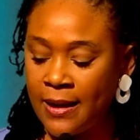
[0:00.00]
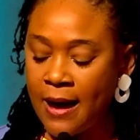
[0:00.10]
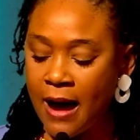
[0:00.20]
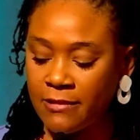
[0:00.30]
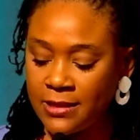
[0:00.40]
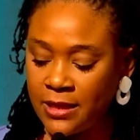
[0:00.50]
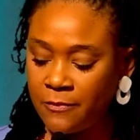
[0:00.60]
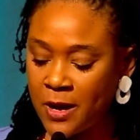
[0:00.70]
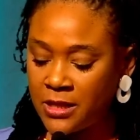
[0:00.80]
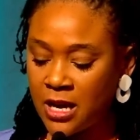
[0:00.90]
I received
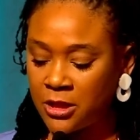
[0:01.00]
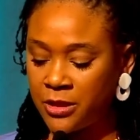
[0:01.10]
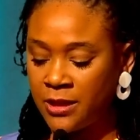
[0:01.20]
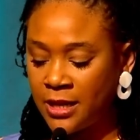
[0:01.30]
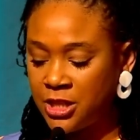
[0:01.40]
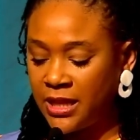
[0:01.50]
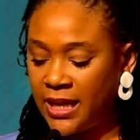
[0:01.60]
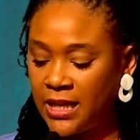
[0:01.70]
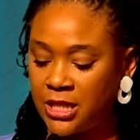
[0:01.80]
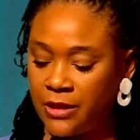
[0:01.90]
my doctorate in
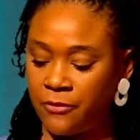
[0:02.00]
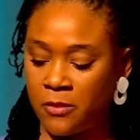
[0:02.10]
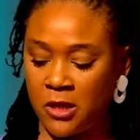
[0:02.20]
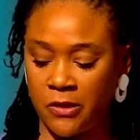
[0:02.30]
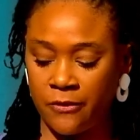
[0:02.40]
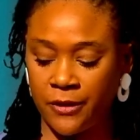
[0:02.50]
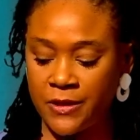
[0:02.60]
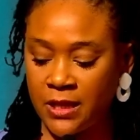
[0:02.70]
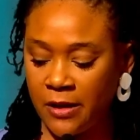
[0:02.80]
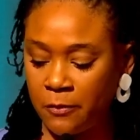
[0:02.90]
education from the
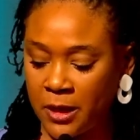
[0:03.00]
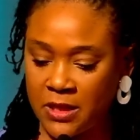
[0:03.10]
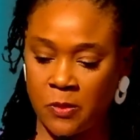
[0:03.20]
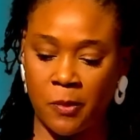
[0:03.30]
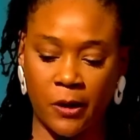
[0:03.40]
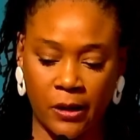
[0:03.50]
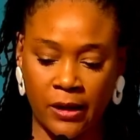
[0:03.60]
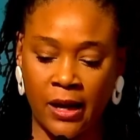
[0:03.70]
University of Pittsburgh